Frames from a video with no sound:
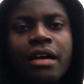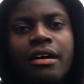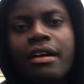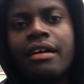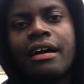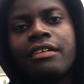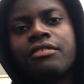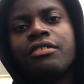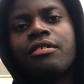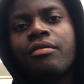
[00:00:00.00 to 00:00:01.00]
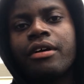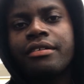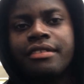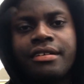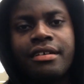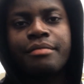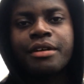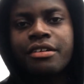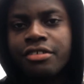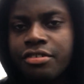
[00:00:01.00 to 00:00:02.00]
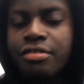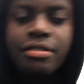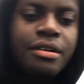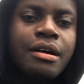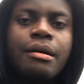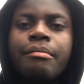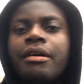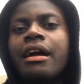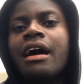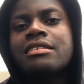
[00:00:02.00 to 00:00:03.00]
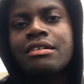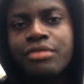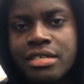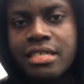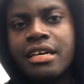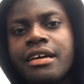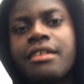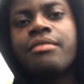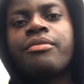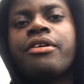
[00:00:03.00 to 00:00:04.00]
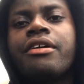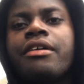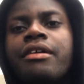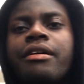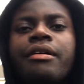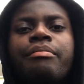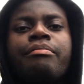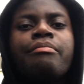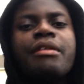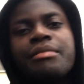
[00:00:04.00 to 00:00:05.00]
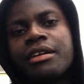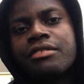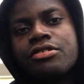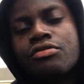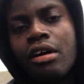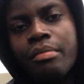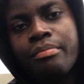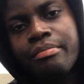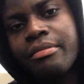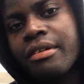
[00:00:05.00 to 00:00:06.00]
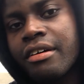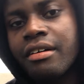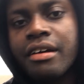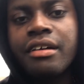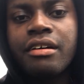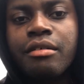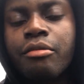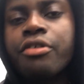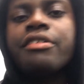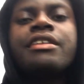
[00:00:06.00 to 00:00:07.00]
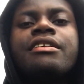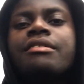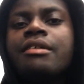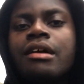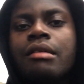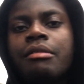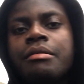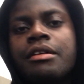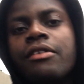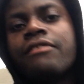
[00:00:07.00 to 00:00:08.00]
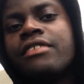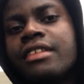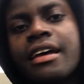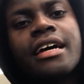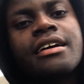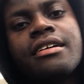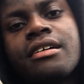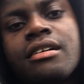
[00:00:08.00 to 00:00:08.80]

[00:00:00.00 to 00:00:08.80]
I don't know what I'm gonna do, but as I was saying, we're maybe gonna swap a motor in it, maybe go VTEC.